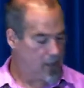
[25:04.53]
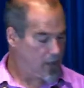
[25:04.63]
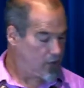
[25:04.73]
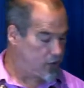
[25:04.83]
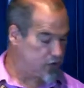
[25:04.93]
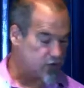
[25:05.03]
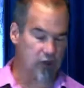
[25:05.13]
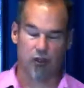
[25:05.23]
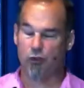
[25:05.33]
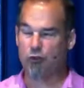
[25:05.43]
You're just
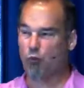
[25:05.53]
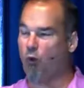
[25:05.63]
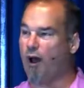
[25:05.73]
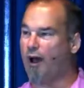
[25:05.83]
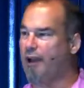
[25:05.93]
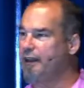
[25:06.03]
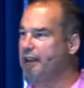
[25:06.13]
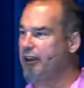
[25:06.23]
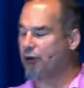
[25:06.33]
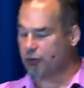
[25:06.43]
going to use one
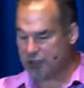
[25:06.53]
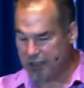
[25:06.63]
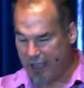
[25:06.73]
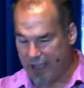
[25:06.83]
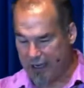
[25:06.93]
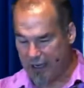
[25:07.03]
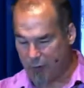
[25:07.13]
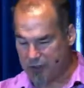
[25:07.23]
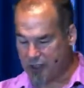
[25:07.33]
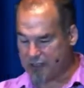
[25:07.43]
here today. And I
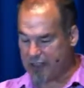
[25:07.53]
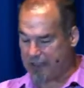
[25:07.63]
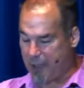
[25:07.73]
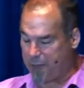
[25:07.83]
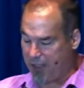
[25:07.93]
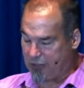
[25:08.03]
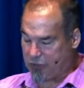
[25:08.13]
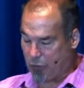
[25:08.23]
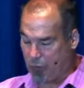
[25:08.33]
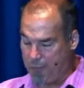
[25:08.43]
want you to take that
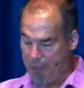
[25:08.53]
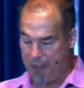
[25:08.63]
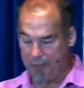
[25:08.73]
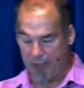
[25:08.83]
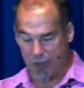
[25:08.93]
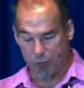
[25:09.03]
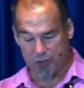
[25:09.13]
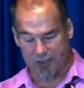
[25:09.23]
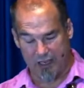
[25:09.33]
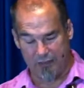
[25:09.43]
pencil that you
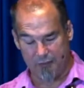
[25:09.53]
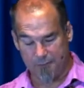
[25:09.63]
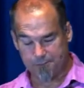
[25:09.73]
received.